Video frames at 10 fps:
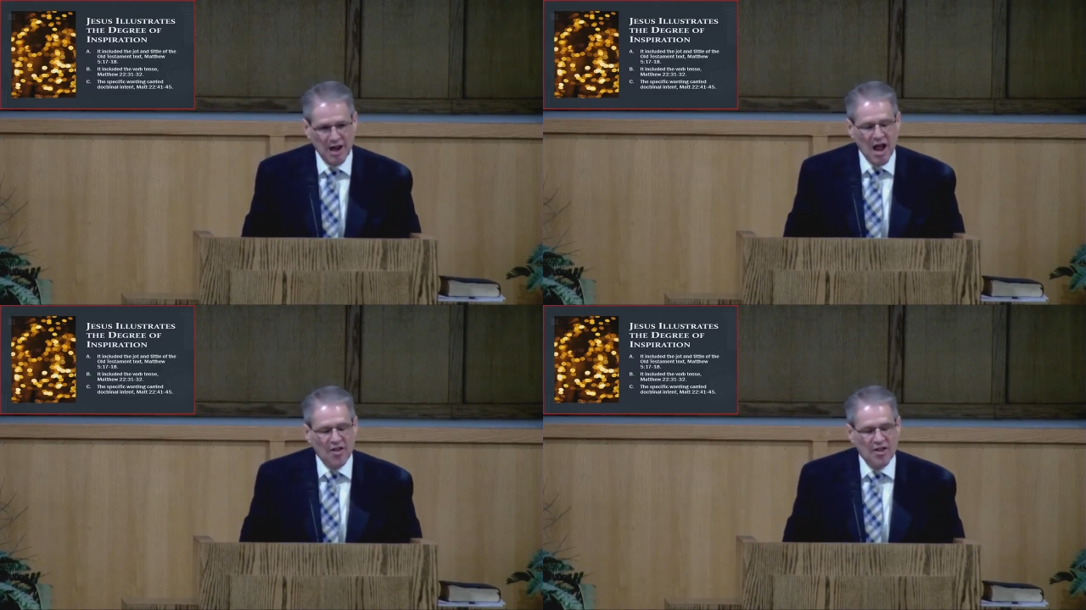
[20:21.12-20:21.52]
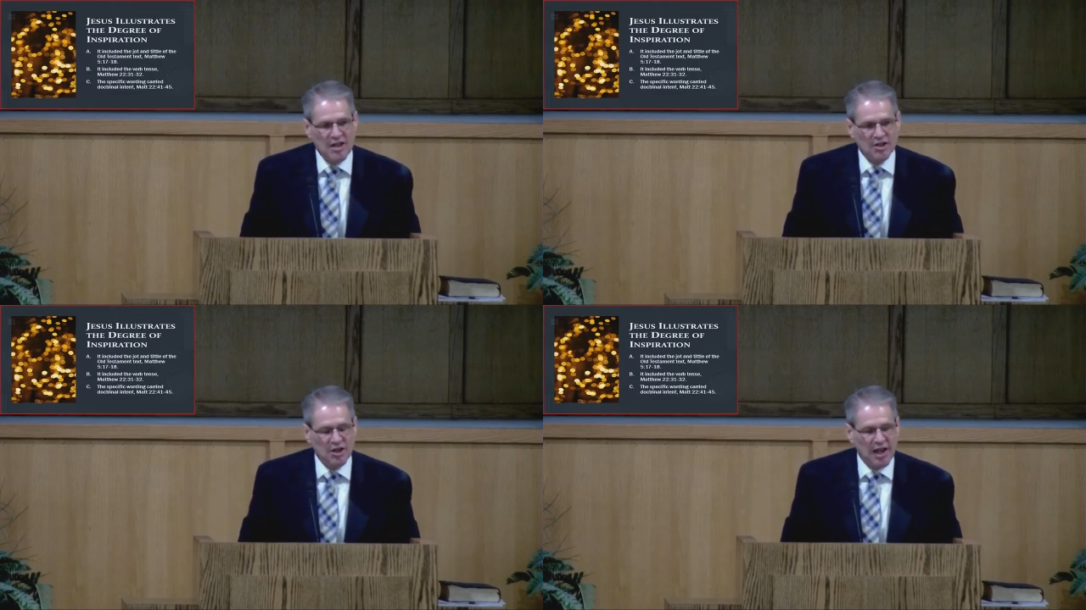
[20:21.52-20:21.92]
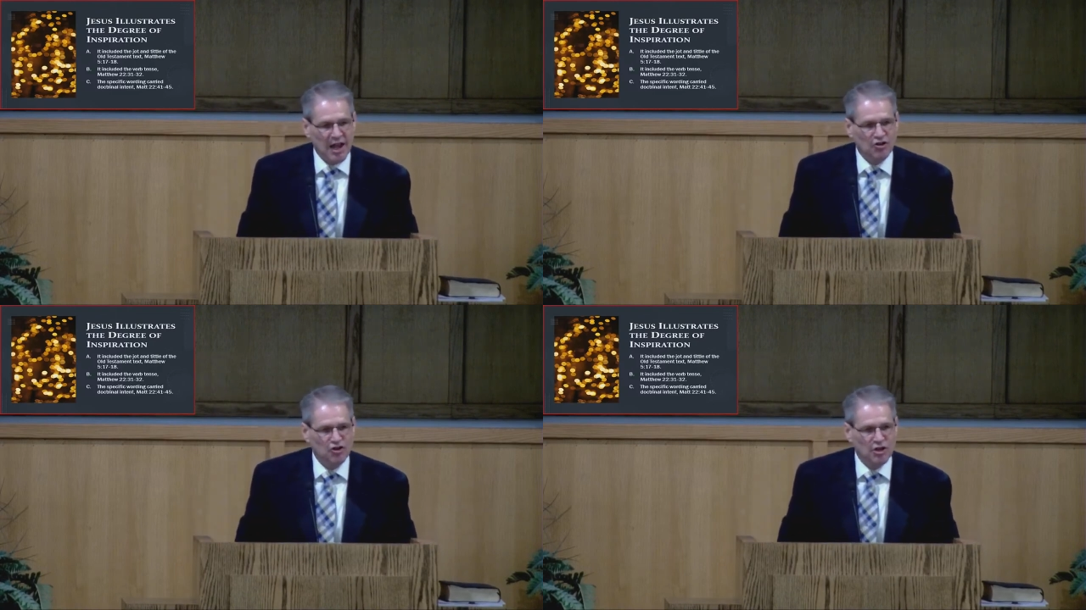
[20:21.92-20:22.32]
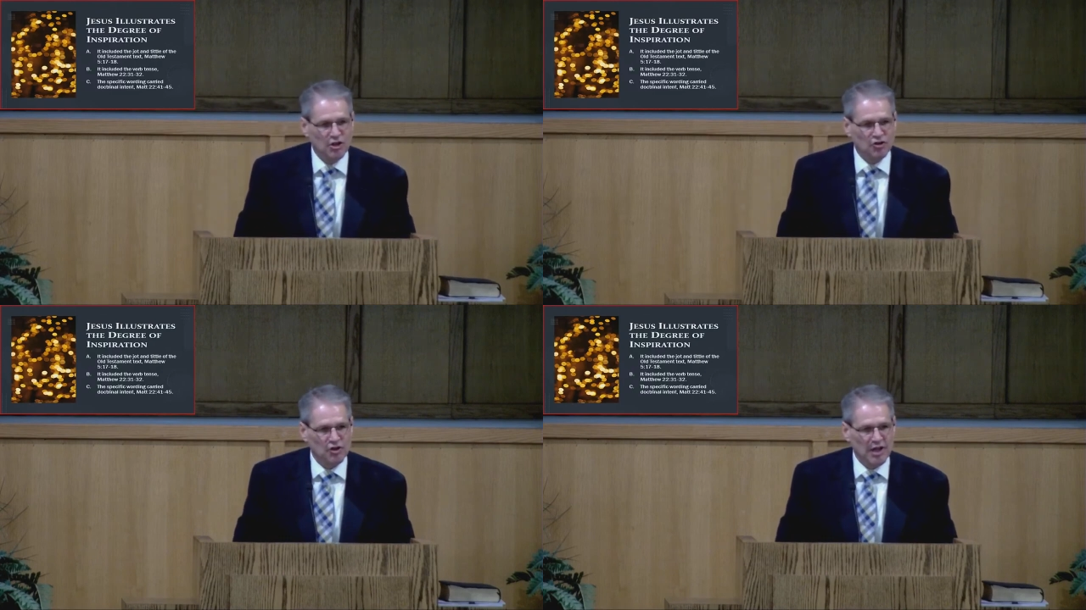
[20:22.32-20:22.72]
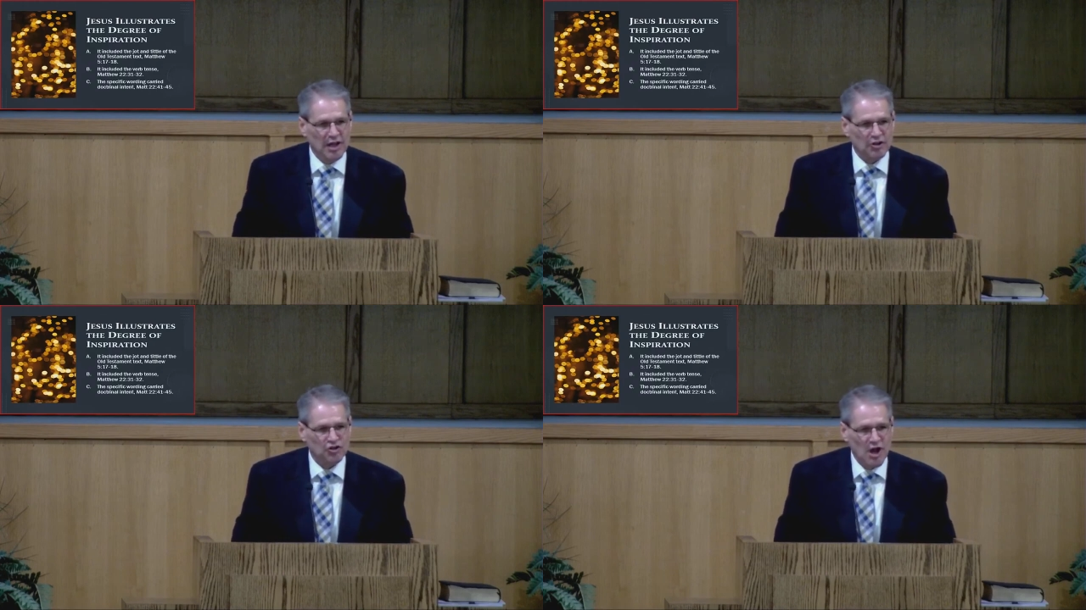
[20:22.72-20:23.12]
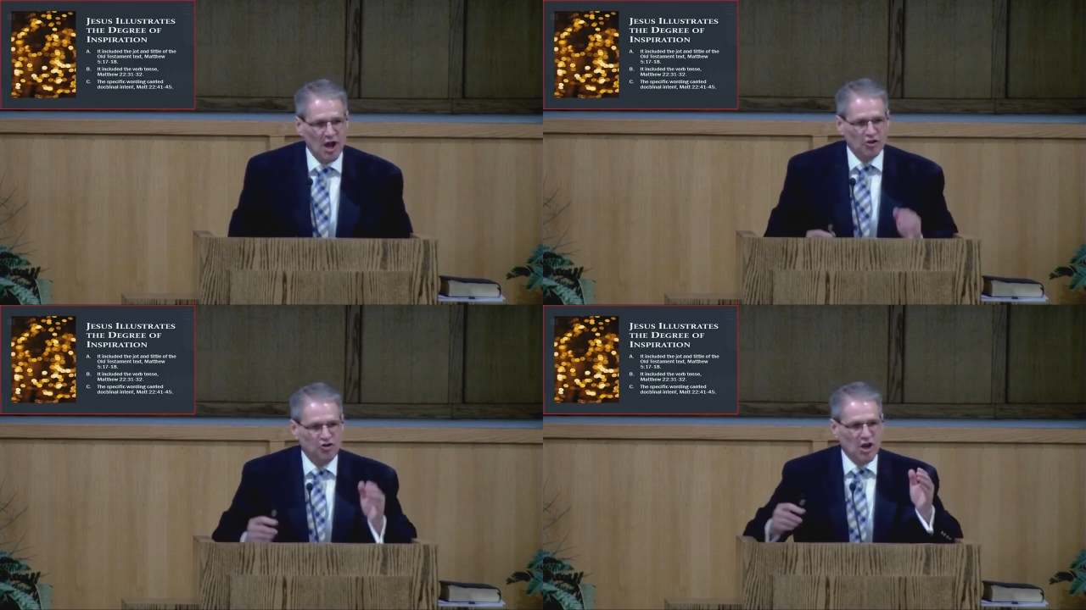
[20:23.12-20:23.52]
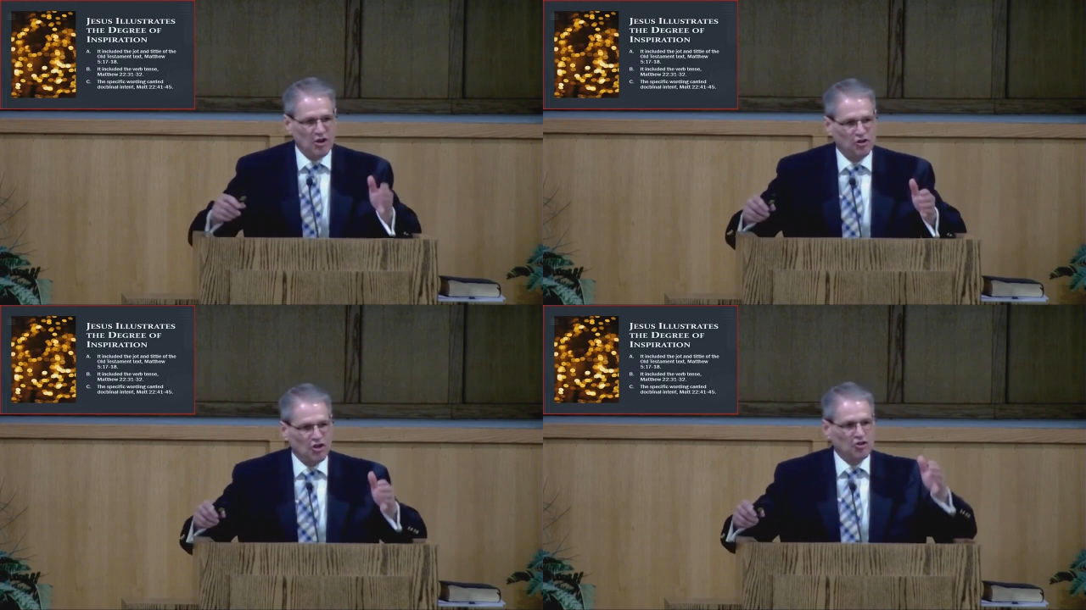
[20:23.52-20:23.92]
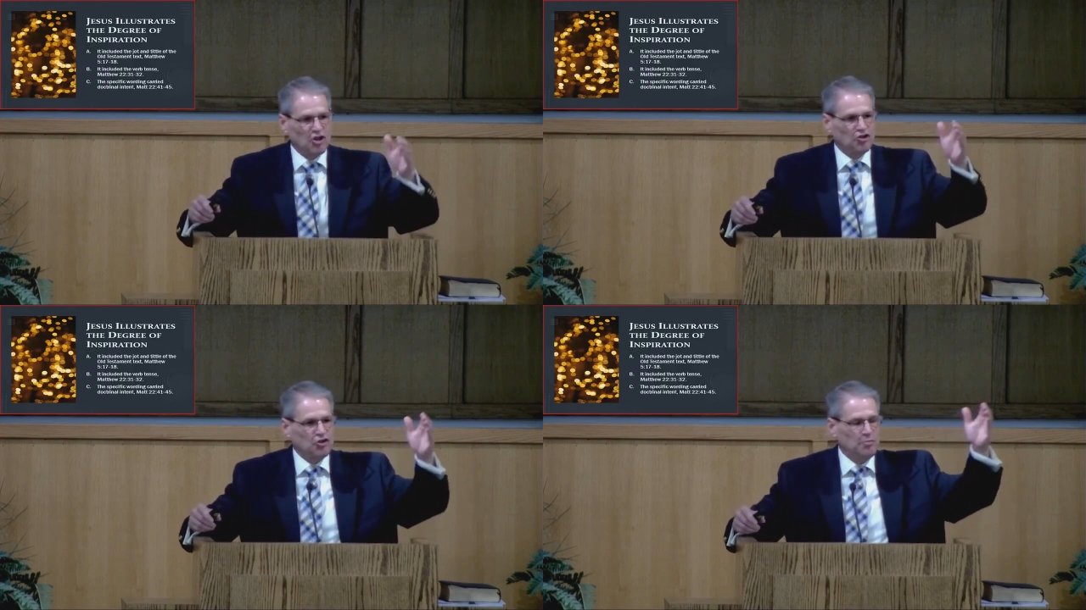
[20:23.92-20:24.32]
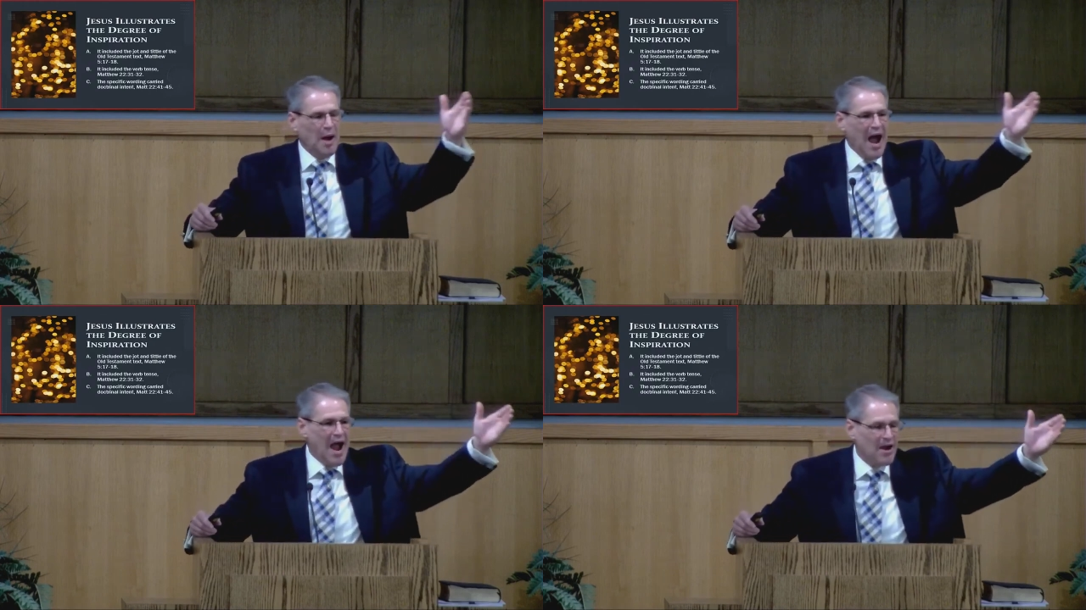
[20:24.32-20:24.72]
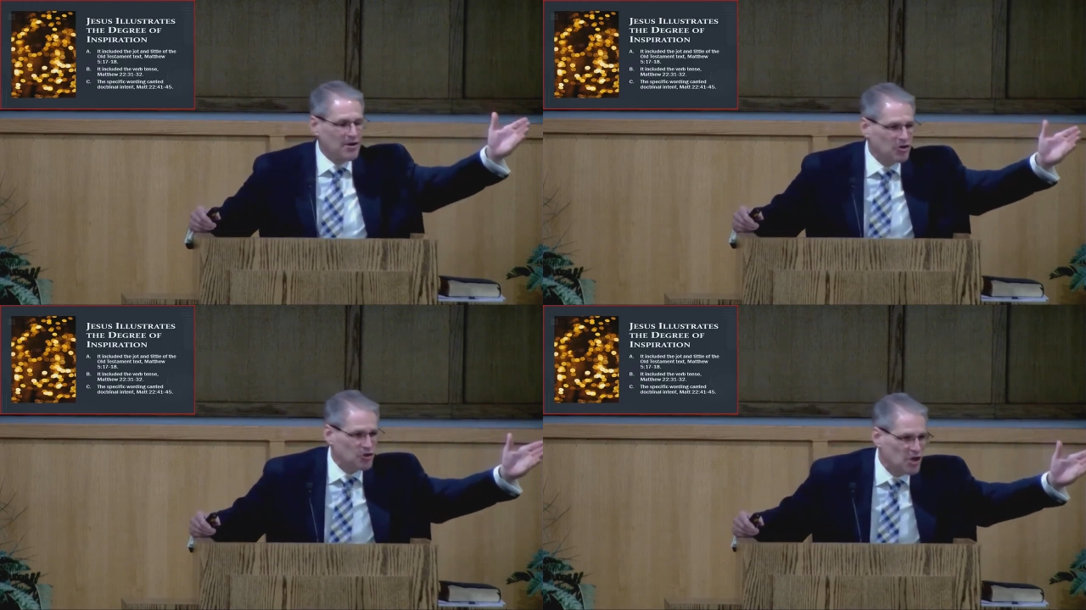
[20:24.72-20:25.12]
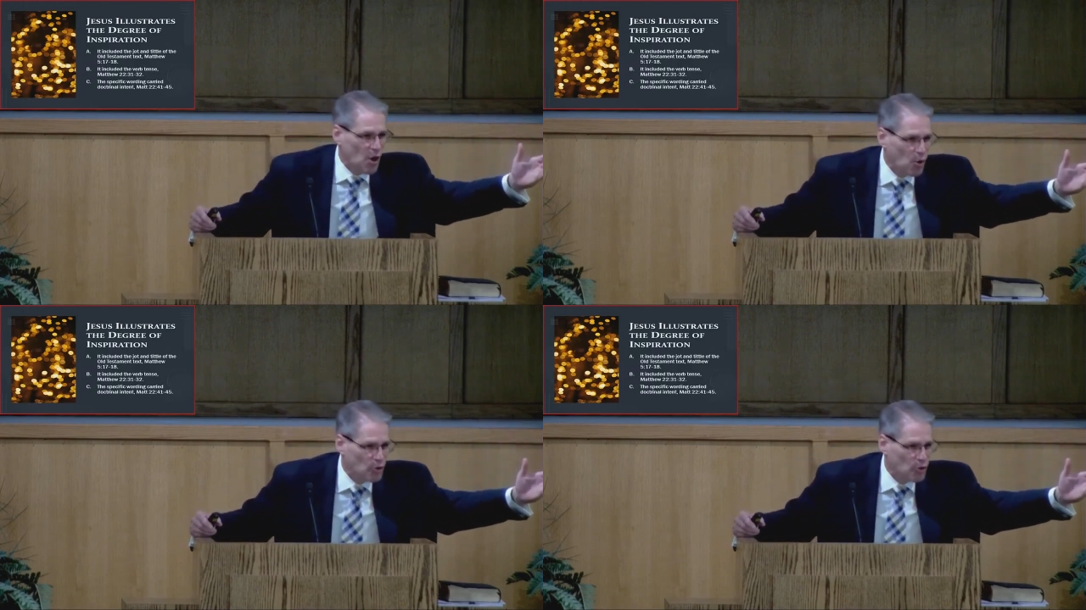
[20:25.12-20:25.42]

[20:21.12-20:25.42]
The indication is this just as inspired as the Old